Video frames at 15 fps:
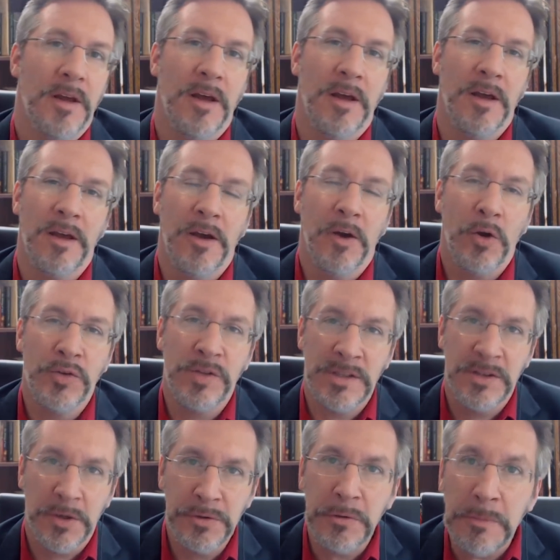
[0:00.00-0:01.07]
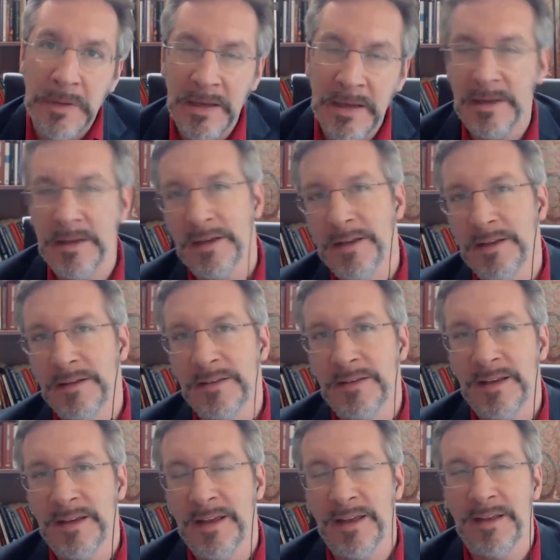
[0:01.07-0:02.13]
Uh, Jose Antonio Meade is the
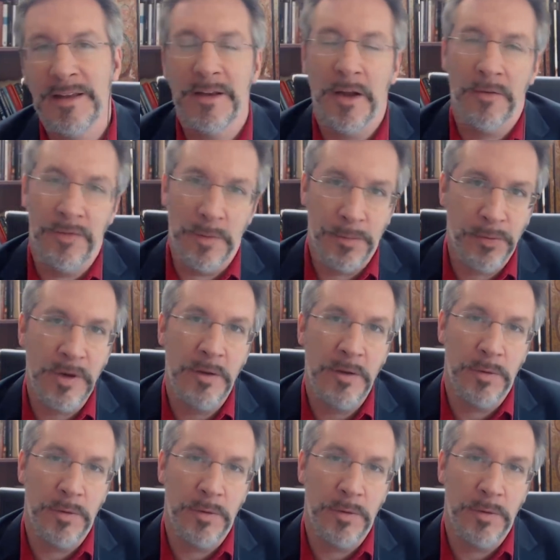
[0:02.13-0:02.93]
candidate of the PRI,